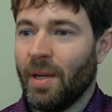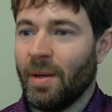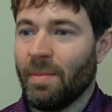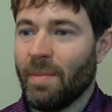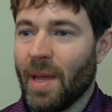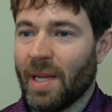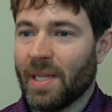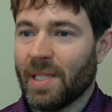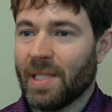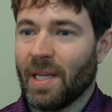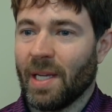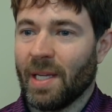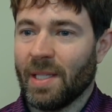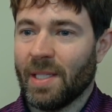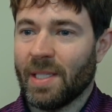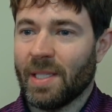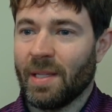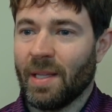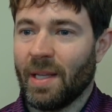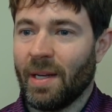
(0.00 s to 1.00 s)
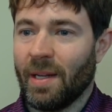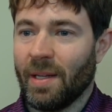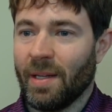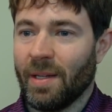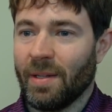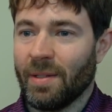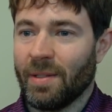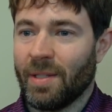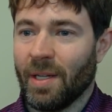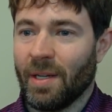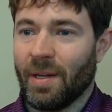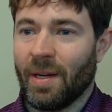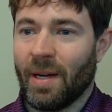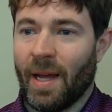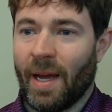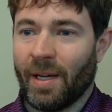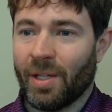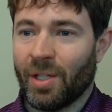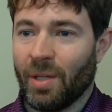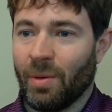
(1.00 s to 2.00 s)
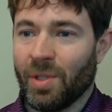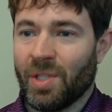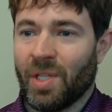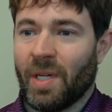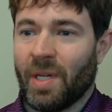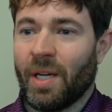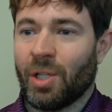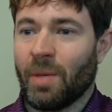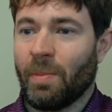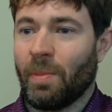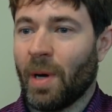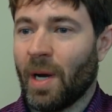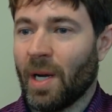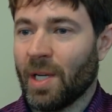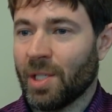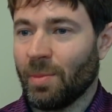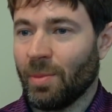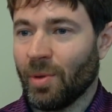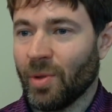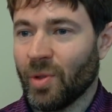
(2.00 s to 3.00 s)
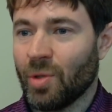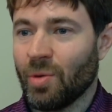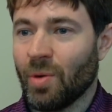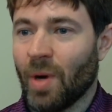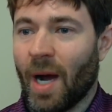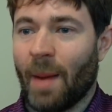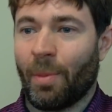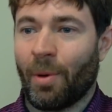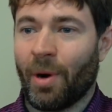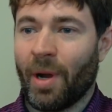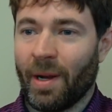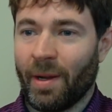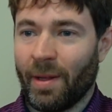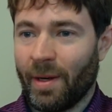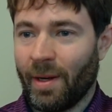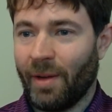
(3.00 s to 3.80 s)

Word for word: make sense that it didn't act it wasn't actually possible to operate it